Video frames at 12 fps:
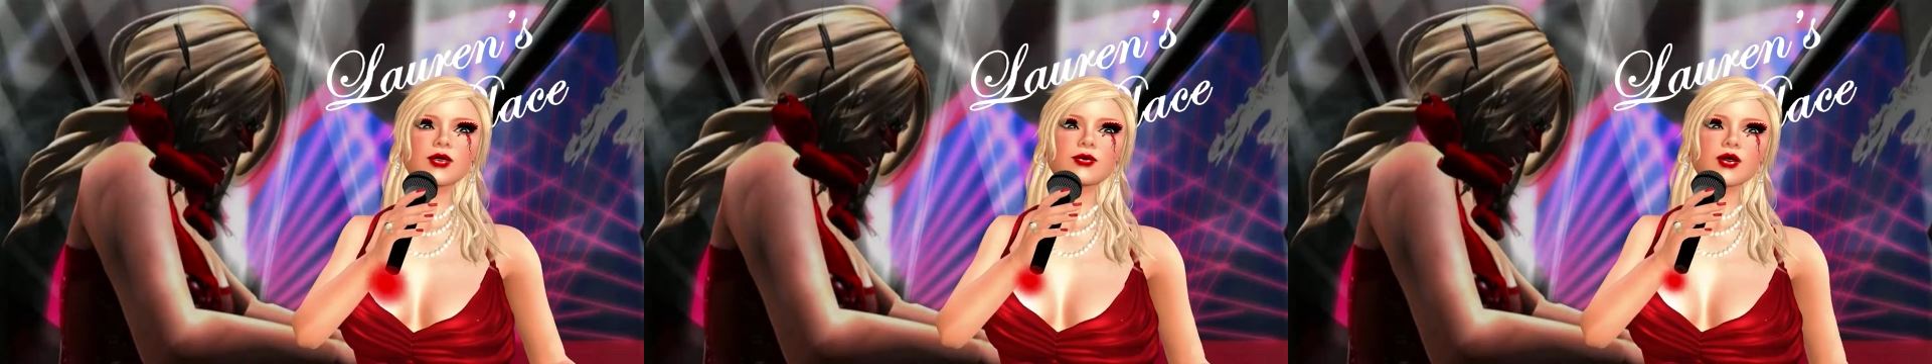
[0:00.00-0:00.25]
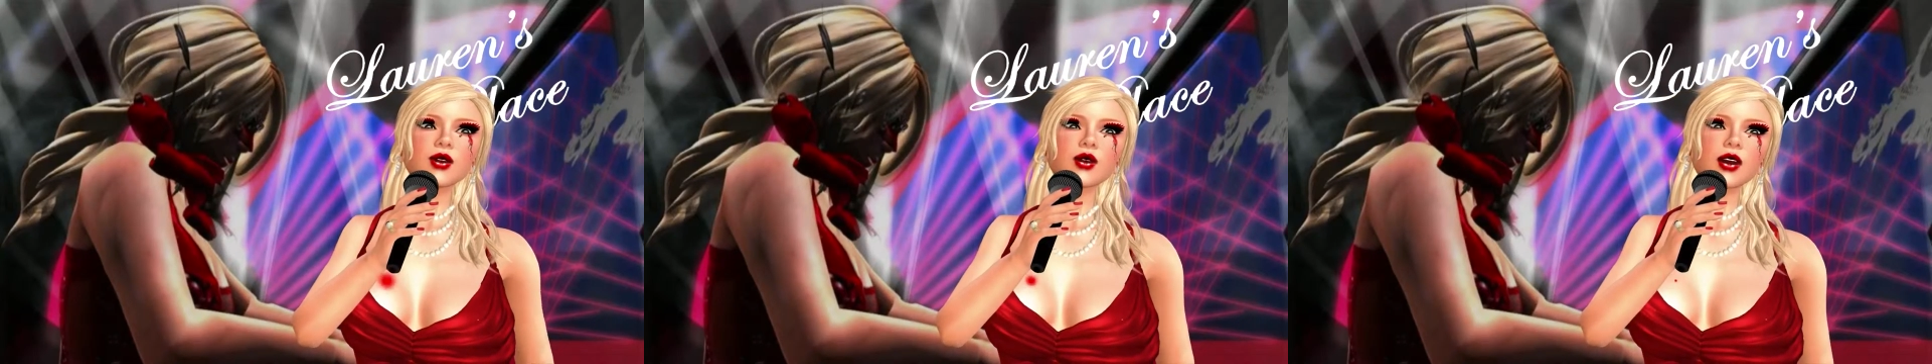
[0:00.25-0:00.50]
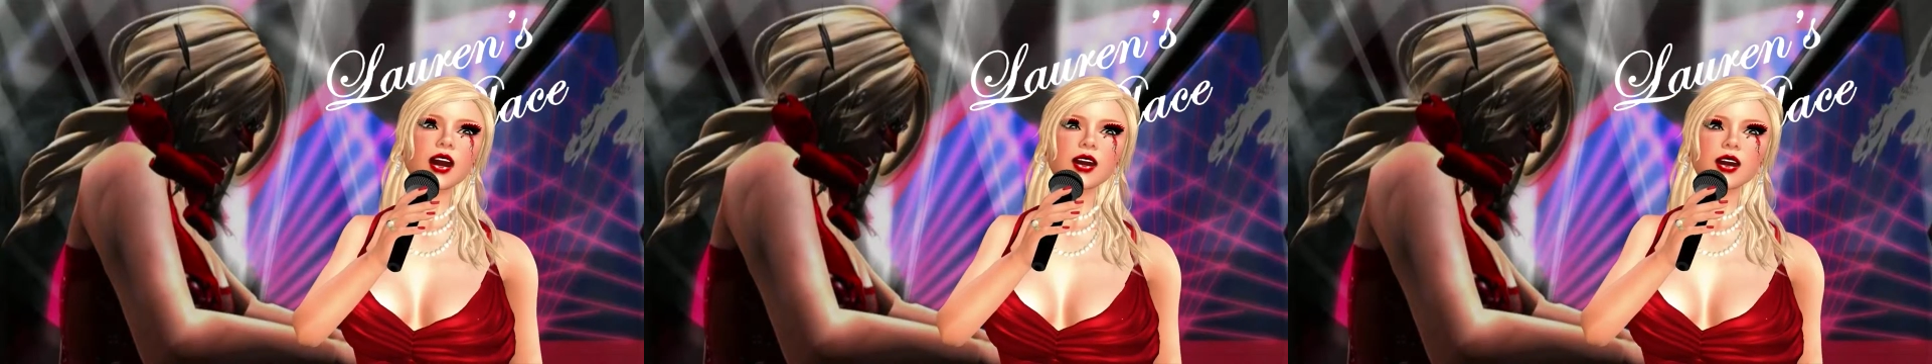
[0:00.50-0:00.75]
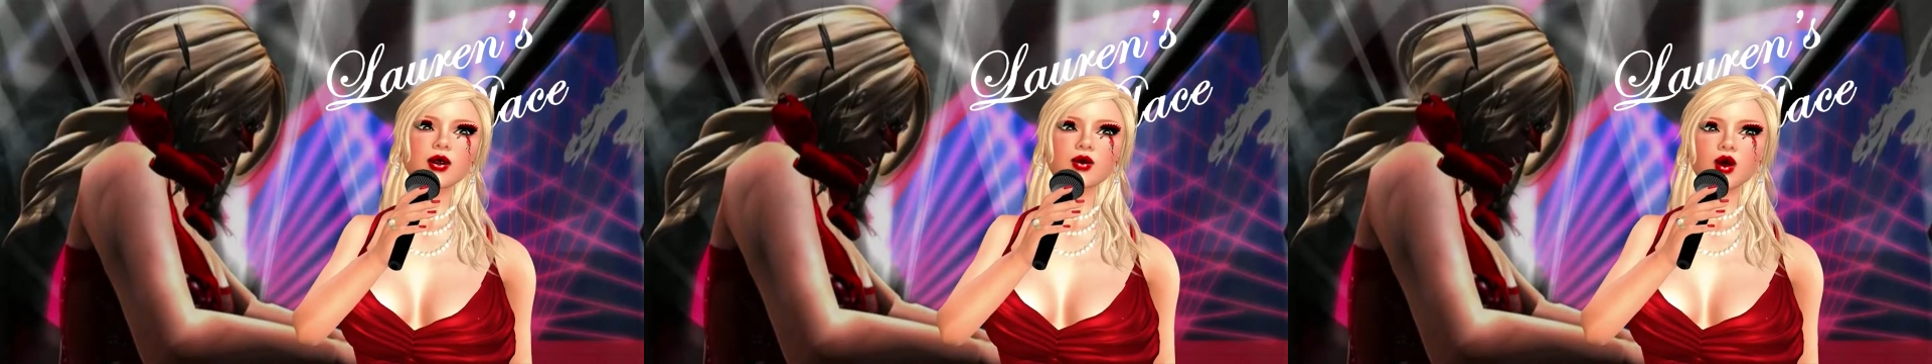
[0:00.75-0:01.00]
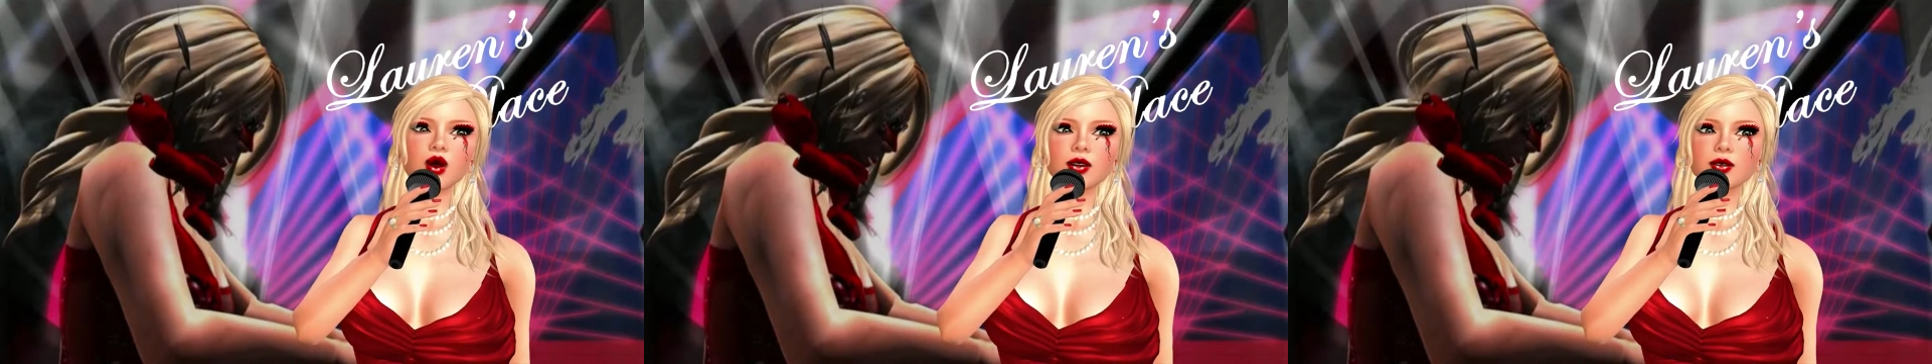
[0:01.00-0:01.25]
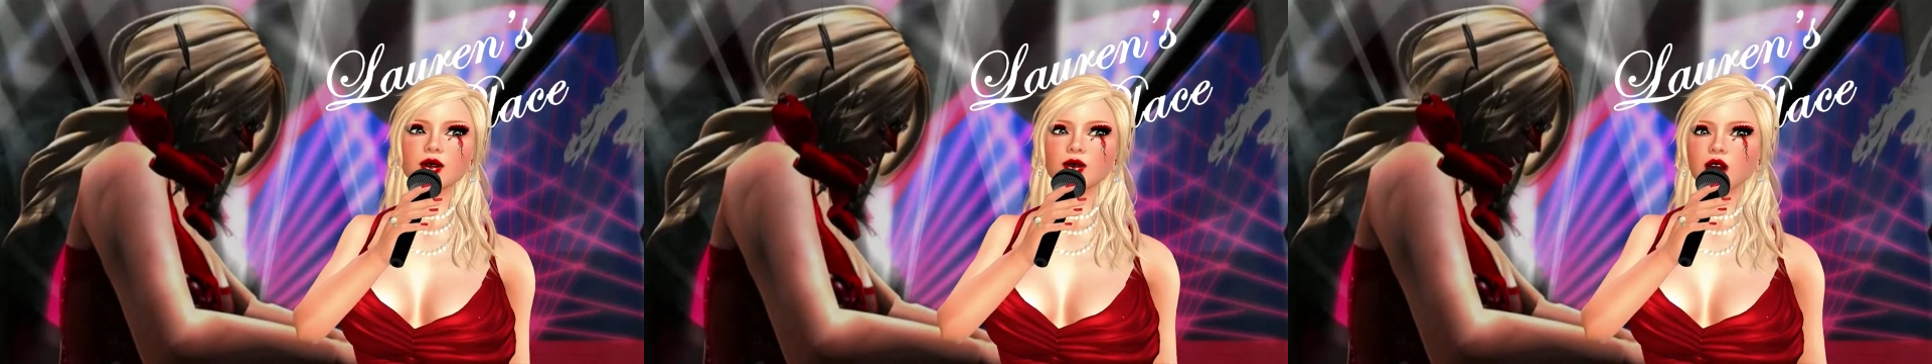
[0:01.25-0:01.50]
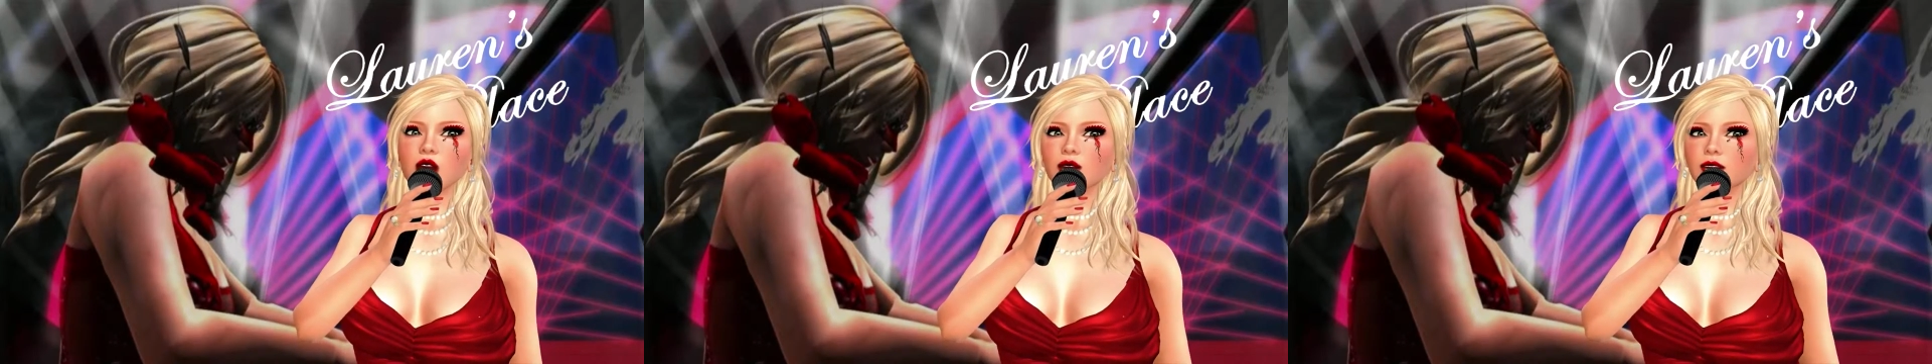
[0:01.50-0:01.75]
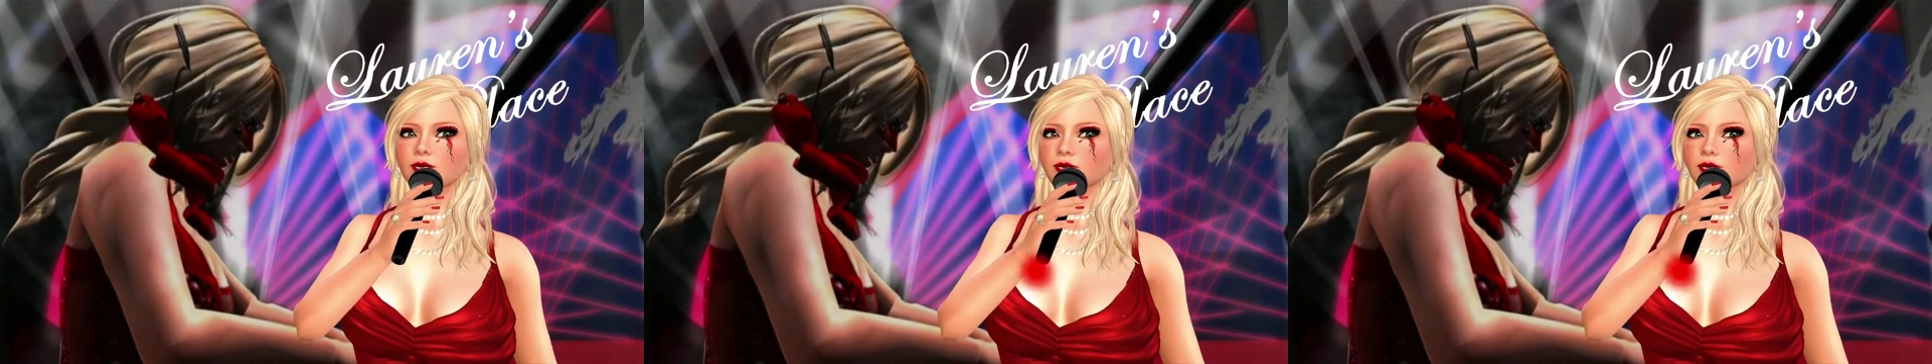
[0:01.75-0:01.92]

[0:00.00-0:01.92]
so you ran down the aisles and just shoved